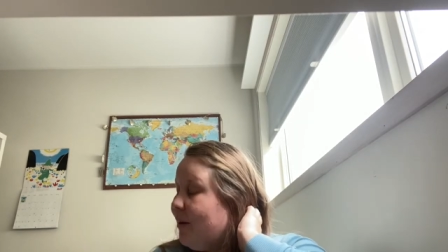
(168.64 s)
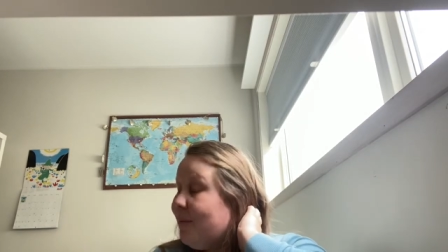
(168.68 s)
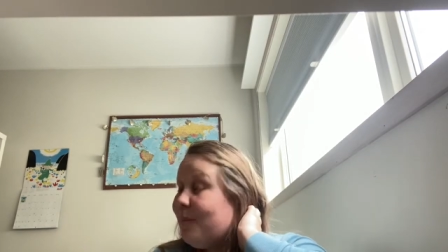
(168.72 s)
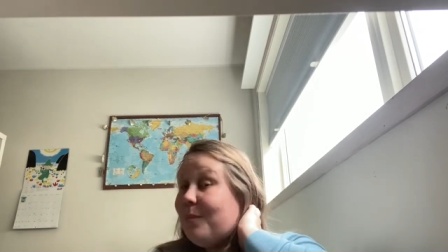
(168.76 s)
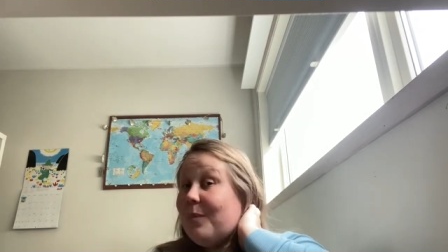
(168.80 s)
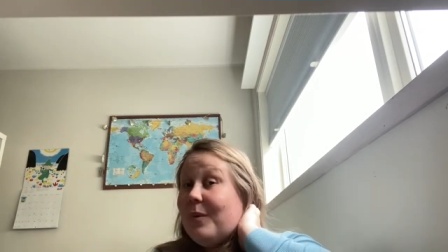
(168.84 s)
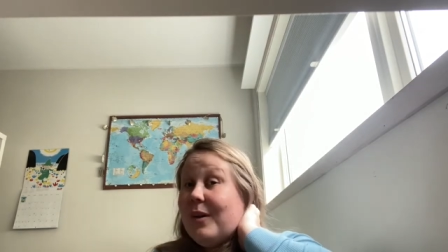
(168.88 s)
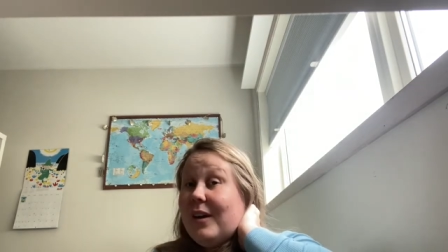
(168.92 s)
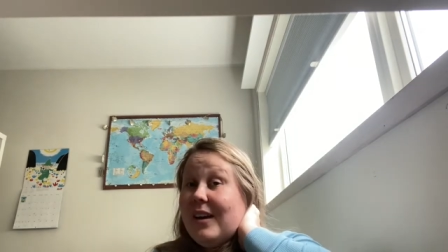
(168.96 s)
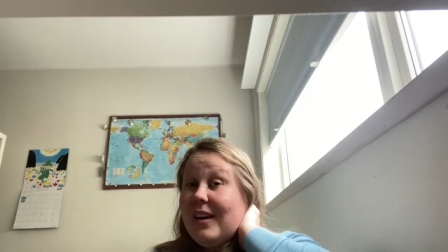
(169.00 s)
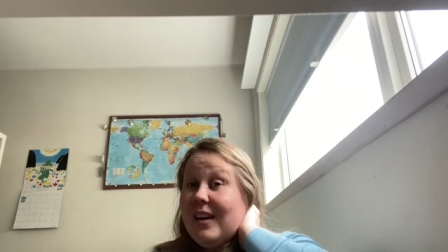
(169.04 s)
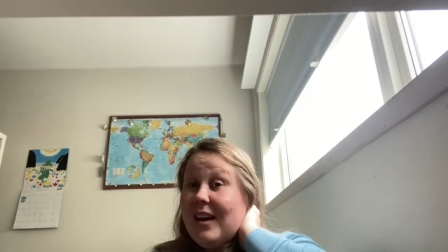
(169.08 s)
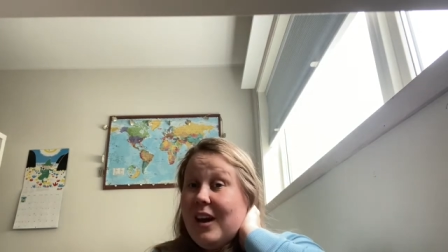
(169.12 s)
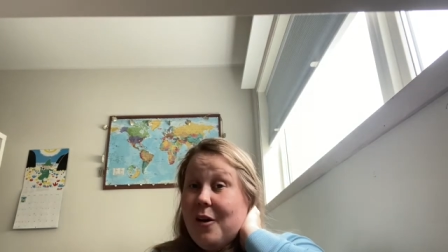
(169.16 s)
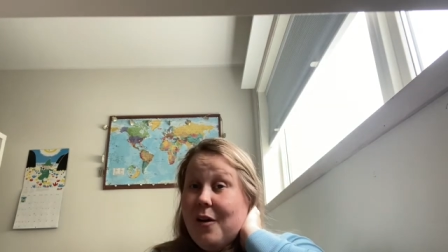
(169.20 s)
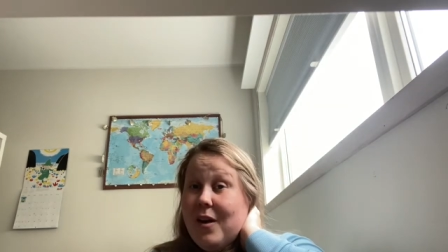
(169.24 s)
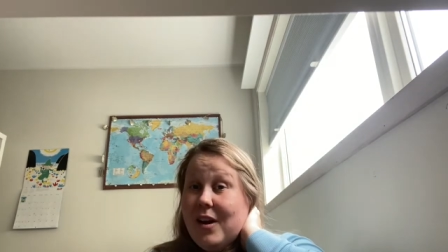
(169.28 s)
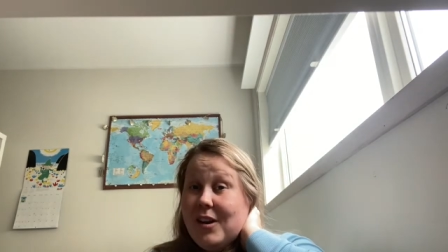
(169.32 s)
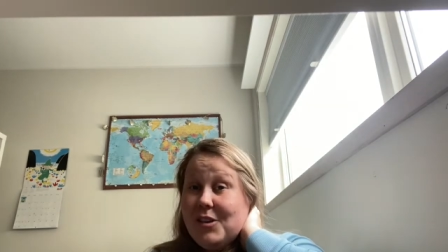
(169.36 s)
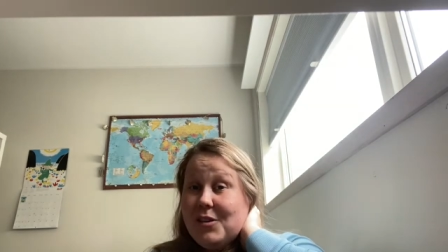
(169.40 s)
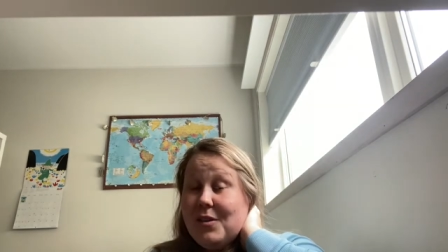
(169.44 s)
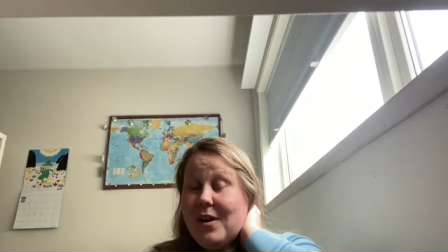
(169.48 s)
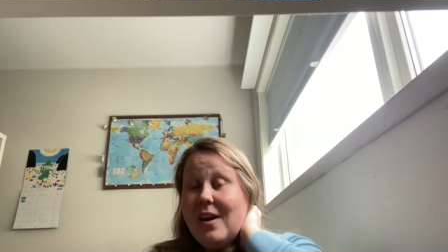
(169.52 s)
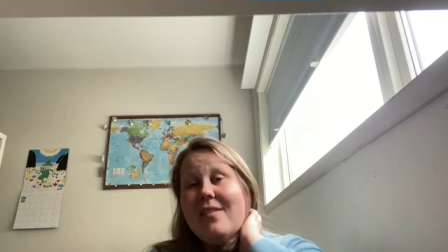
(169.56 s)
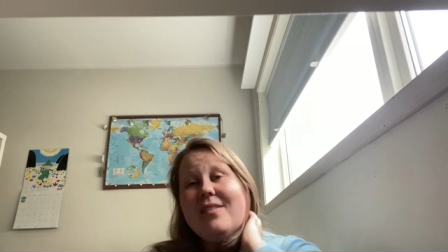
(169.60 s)
But now I
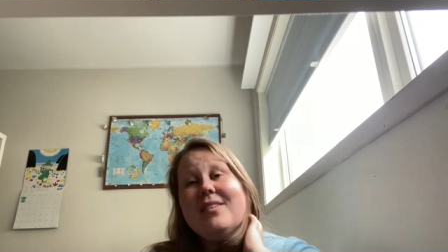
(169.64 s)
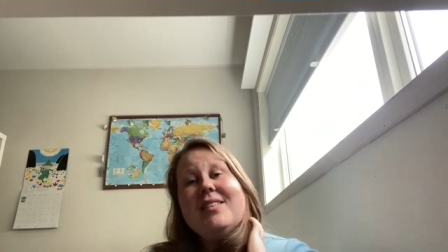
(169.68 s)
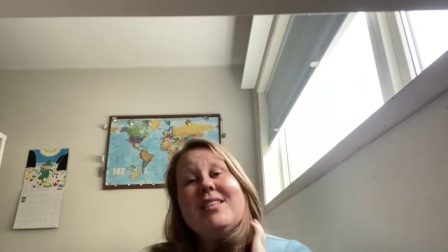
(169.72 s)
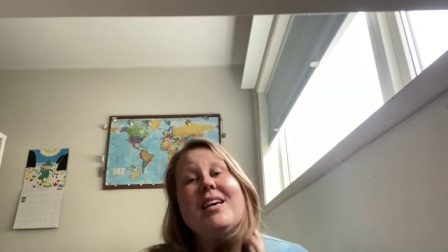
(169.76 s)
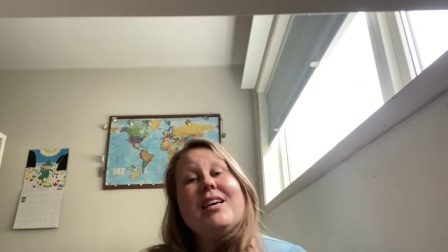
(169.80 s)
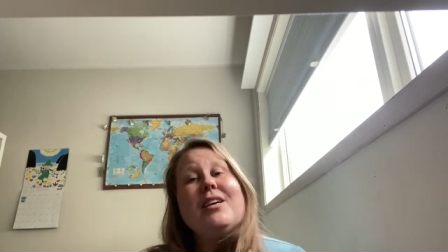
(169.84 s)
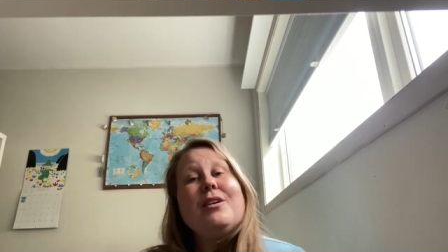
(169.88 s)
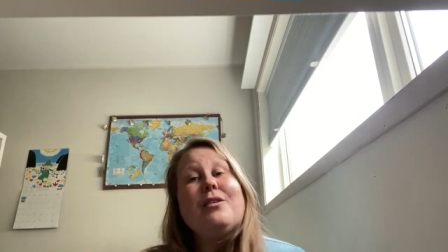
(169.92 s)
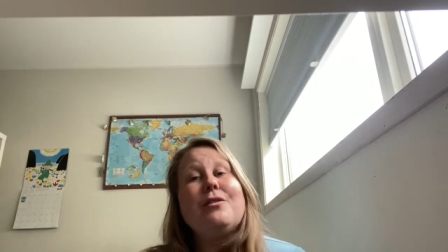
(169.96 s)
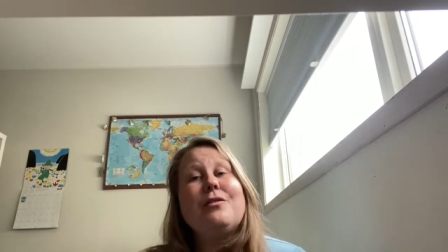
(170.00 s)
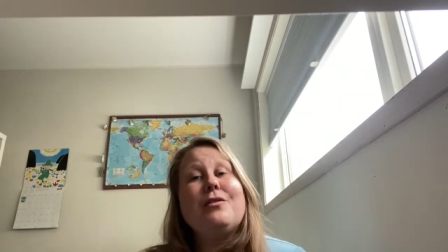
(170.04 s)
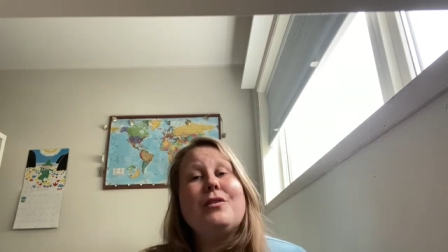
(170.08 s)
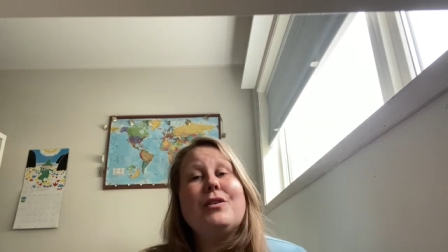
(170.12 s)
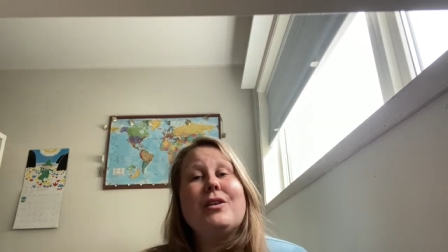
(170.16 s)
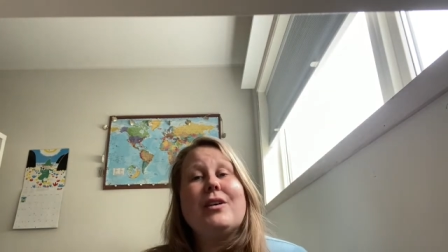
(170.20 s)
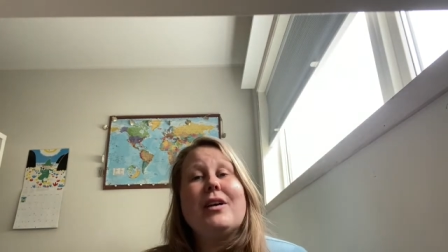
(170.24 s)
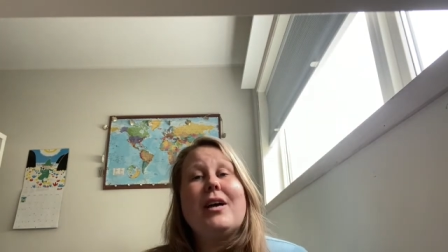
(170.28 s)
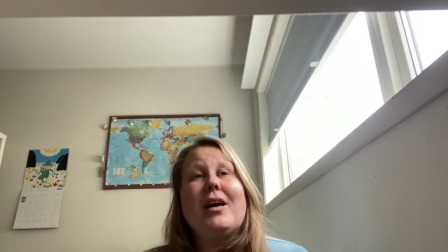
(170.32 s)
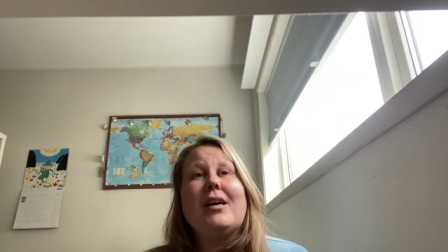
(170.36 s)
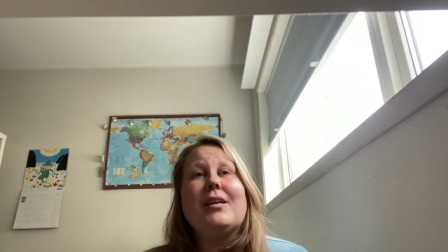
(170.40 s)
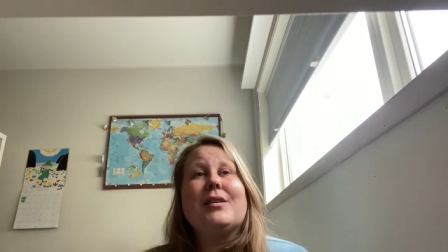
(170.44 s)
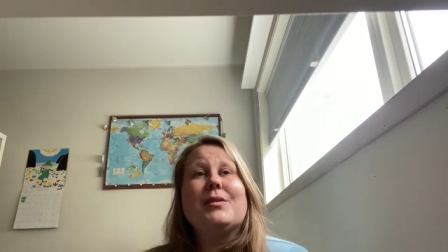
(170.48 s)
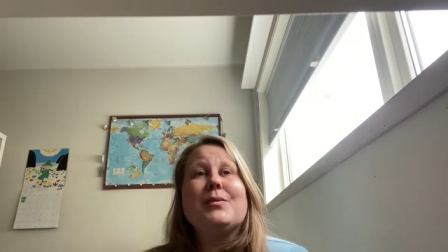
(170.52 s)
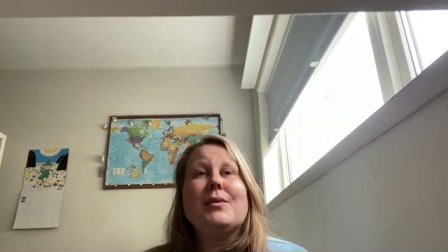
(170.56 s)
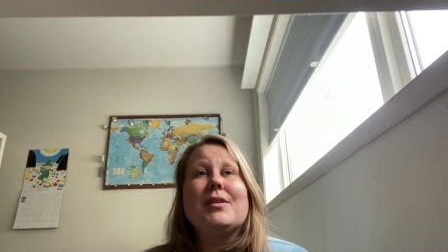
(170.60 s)
do have a tackle for you
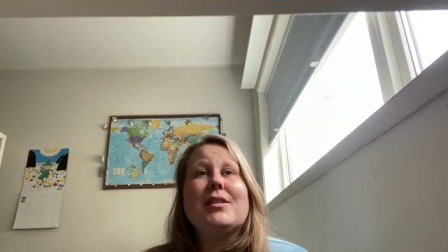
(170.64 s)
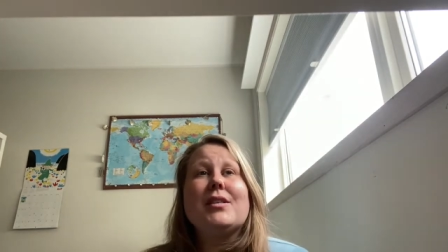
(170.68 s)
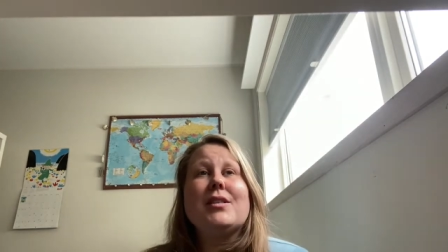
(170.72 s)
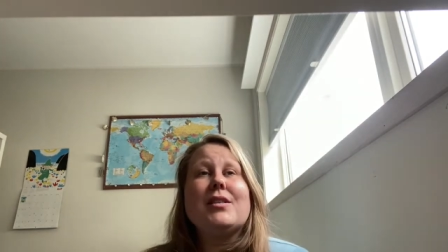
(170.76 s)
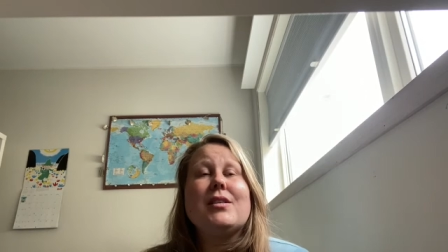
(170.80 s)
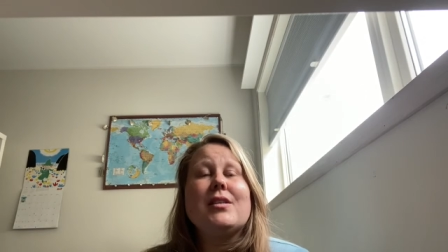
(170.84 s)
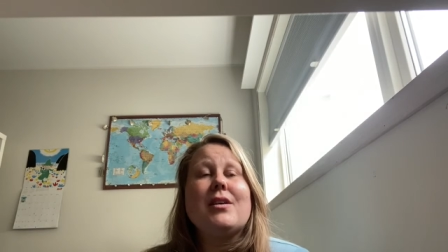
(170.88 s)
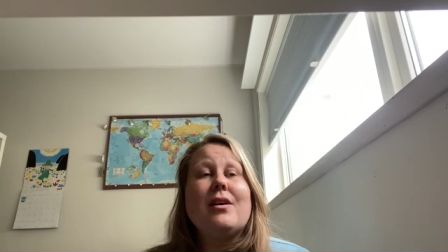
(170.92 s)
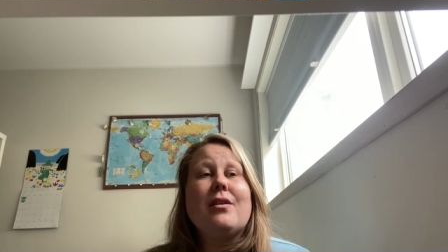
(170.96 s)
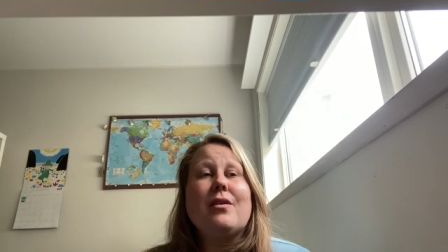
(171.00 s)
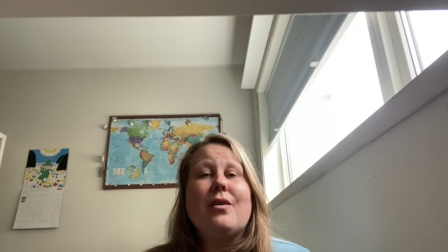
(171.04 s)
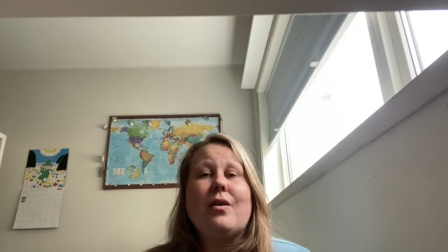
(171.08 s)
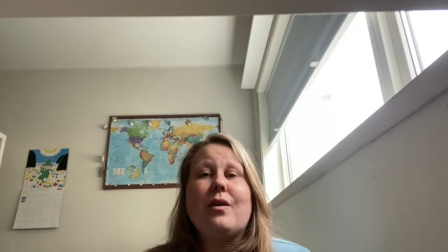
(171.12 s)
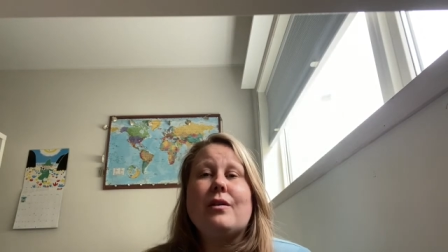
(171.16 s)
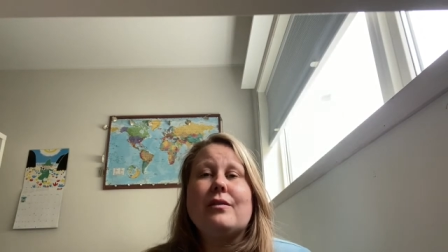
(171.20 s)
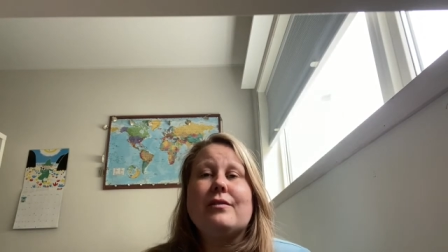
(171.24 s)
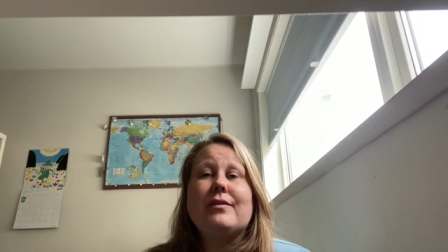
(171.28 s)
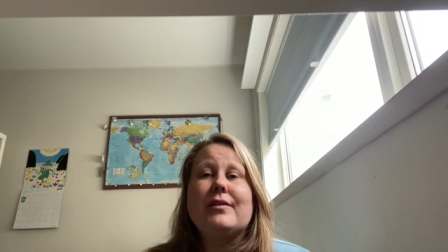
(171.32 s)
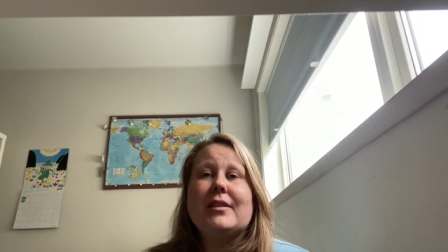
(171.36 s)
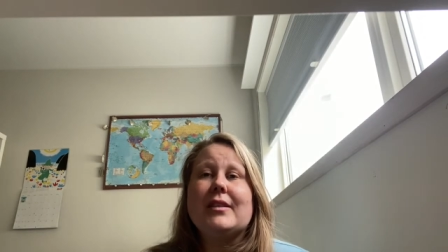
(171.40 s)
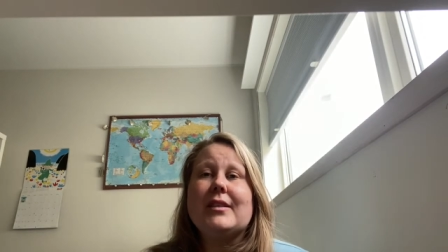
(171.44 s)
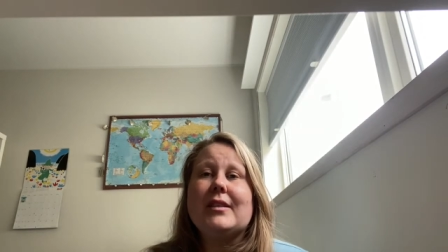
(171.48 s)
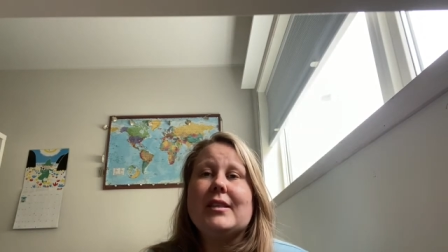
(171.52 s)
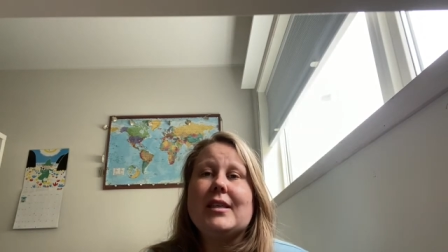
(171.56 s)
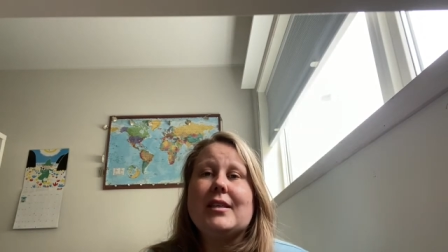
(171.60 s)
guys, which is not often.